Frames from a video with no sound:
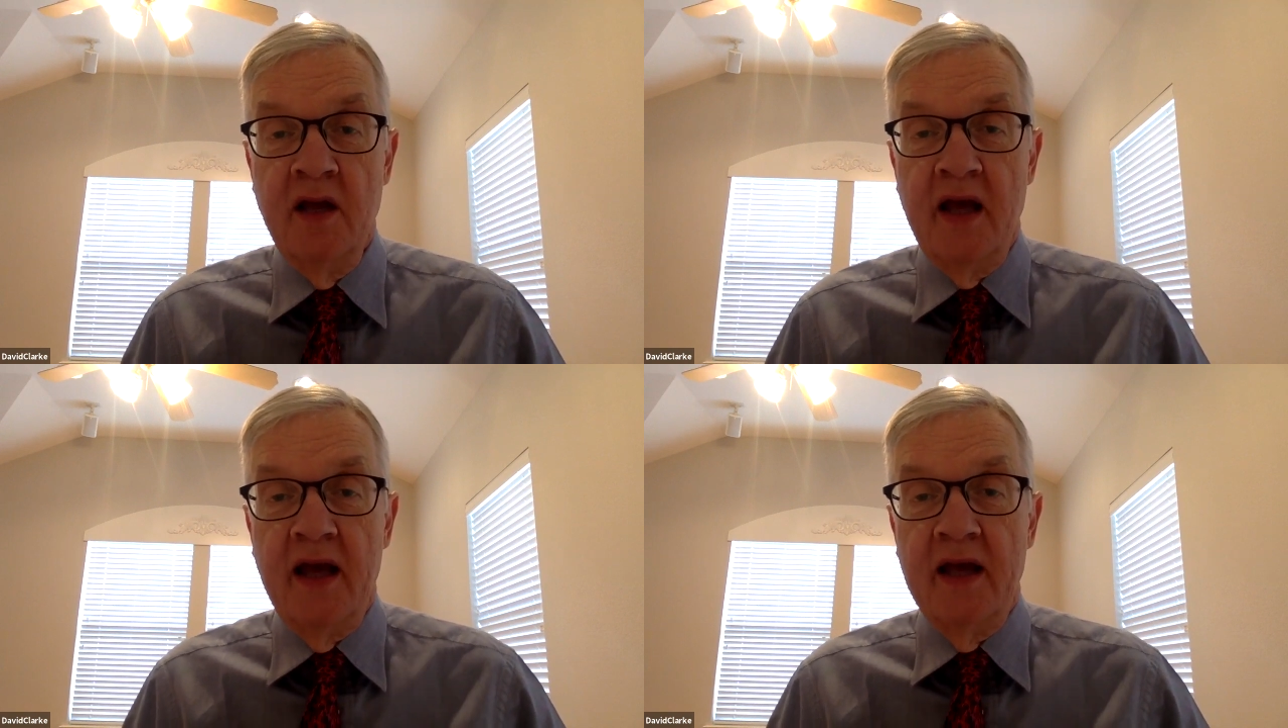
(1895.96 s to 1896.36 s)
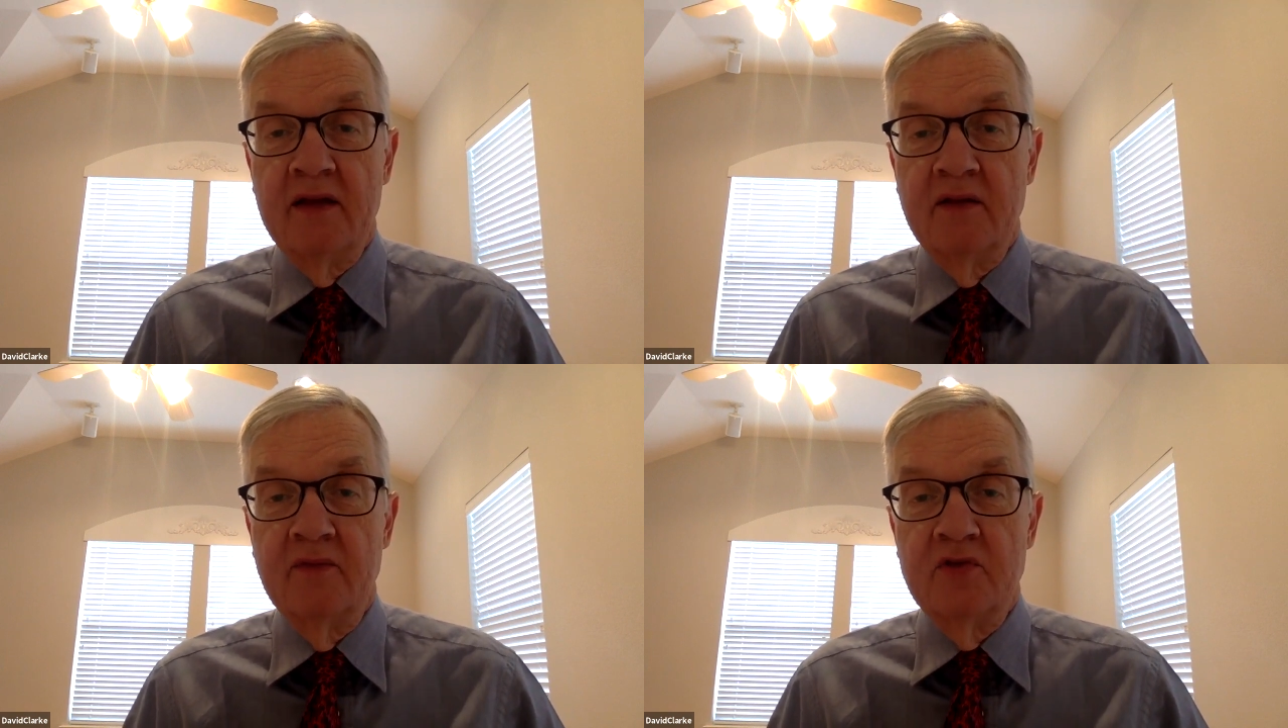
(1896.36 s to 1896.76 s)
And
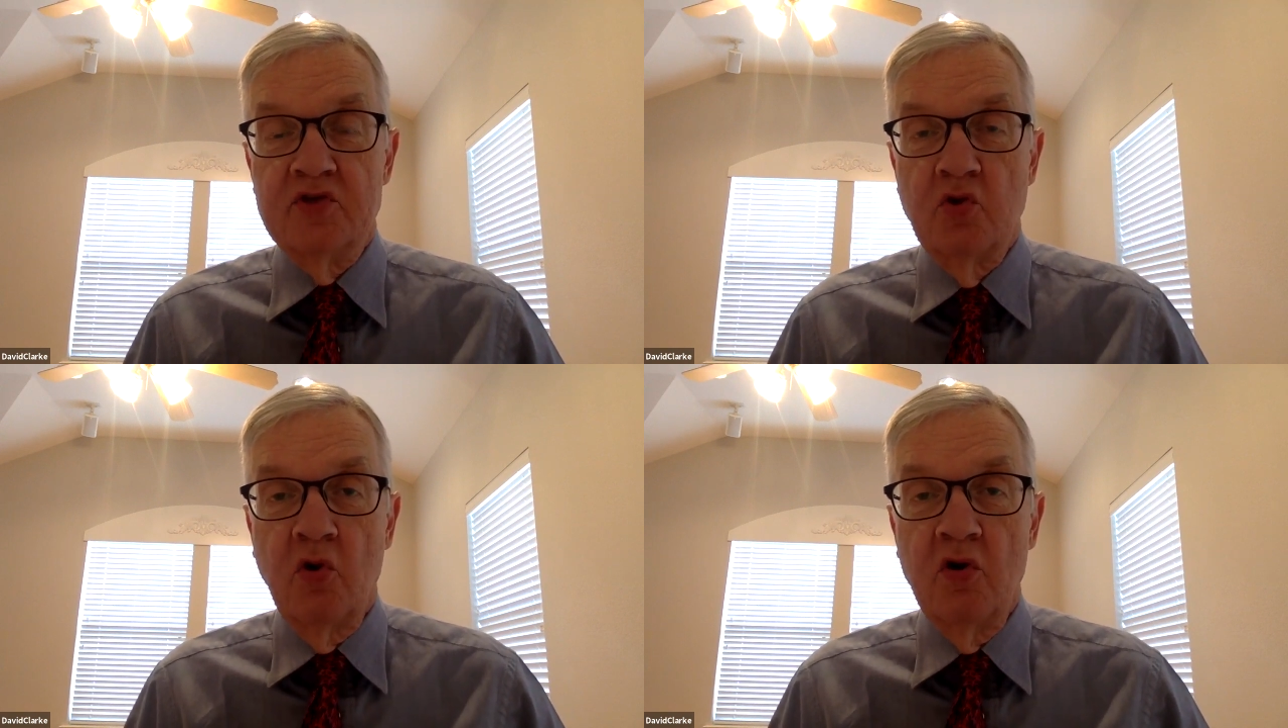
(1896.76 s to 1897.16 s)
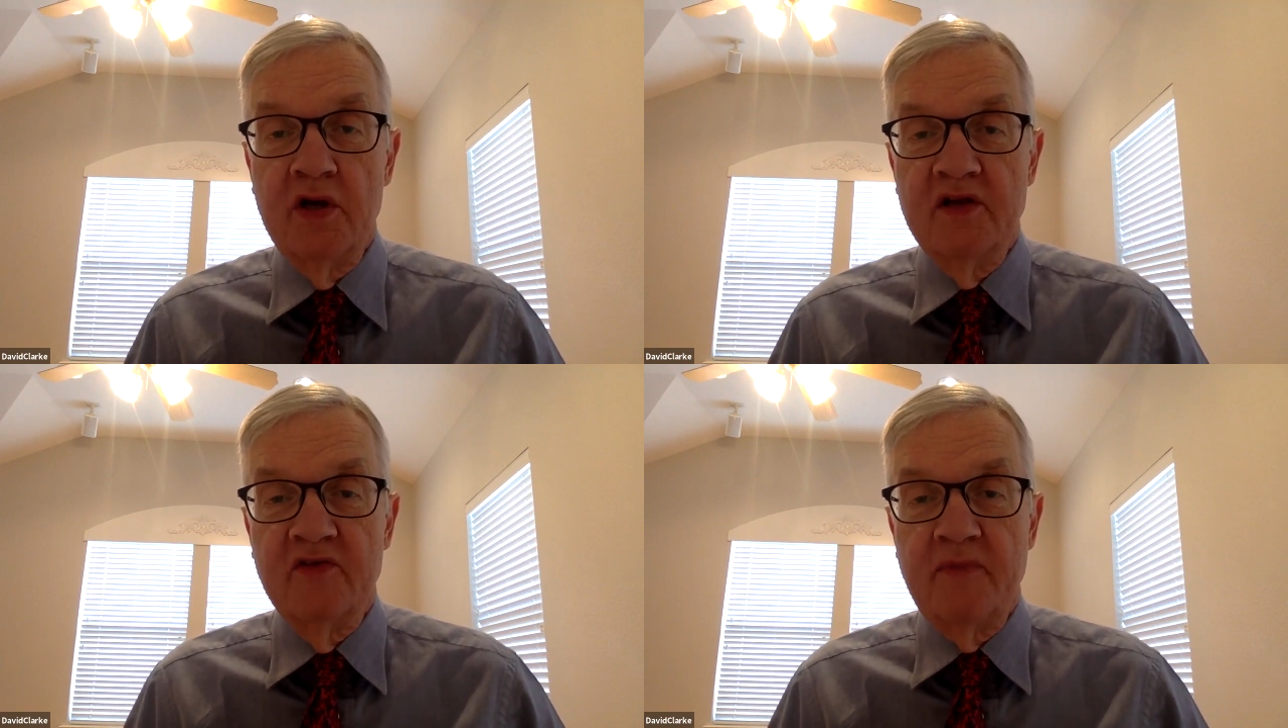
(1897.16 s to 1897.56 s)
the
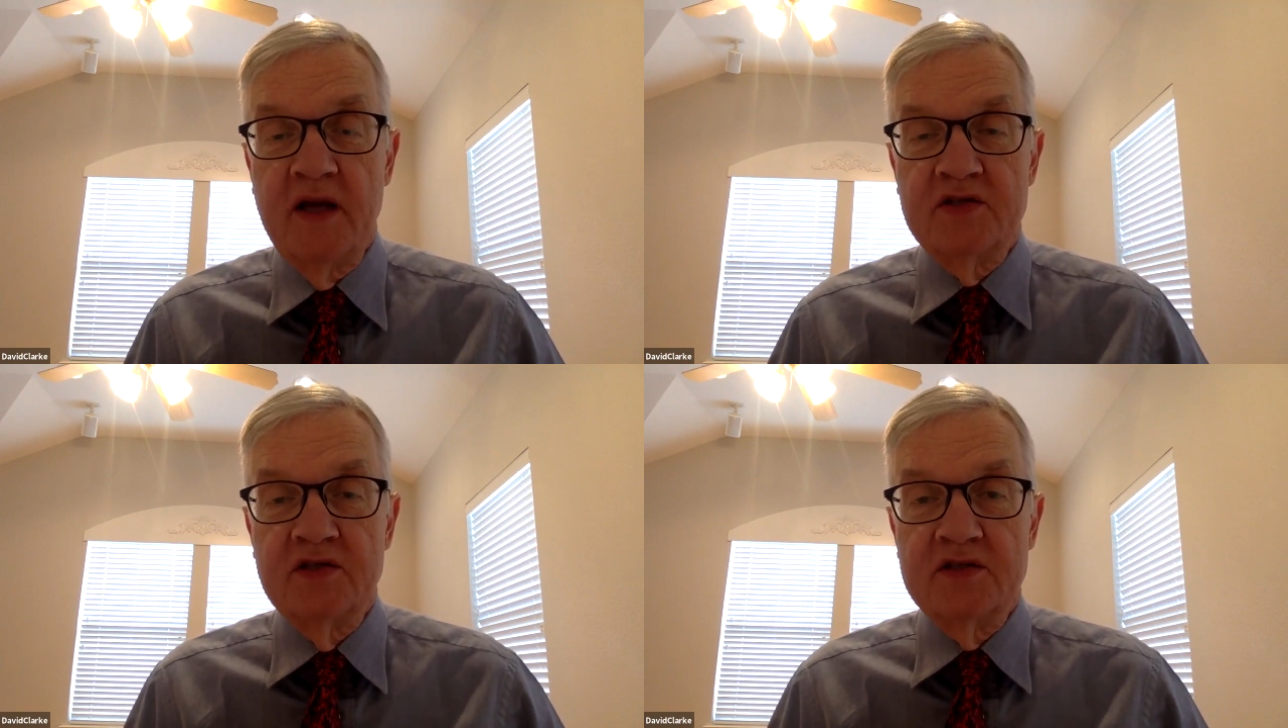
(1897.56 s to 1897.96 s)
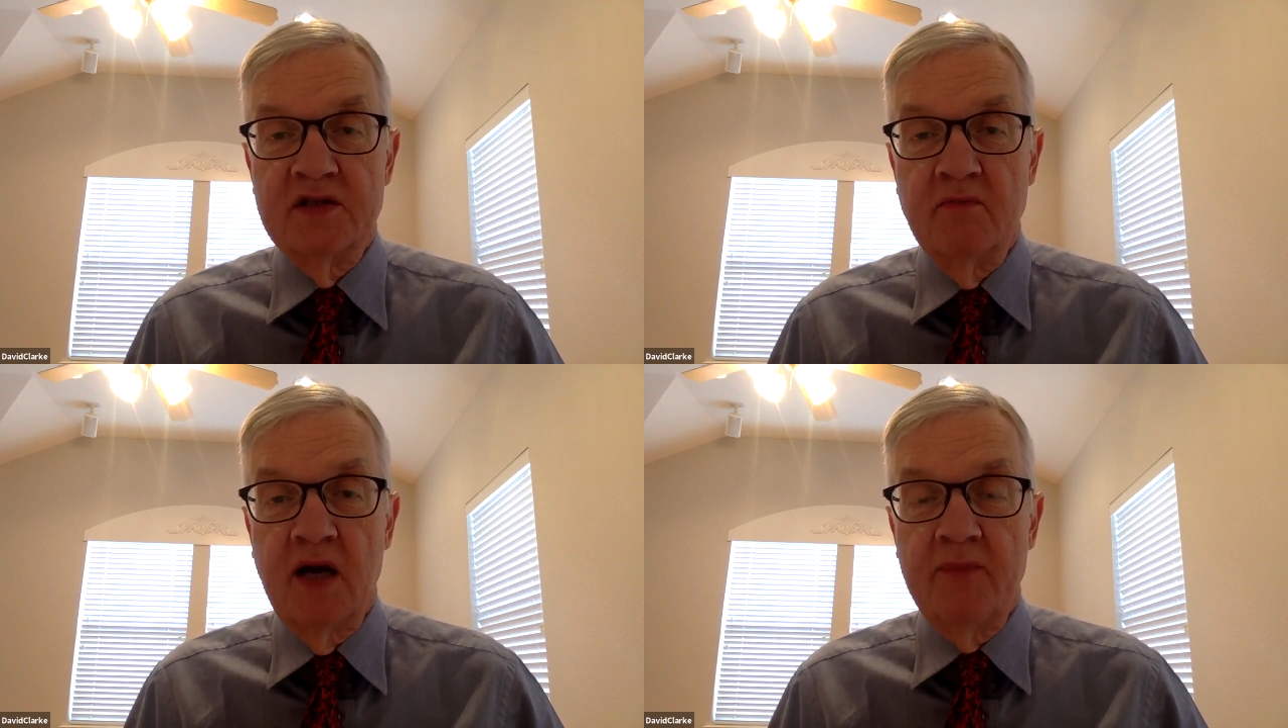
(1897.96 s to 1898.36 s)
majority of patients in my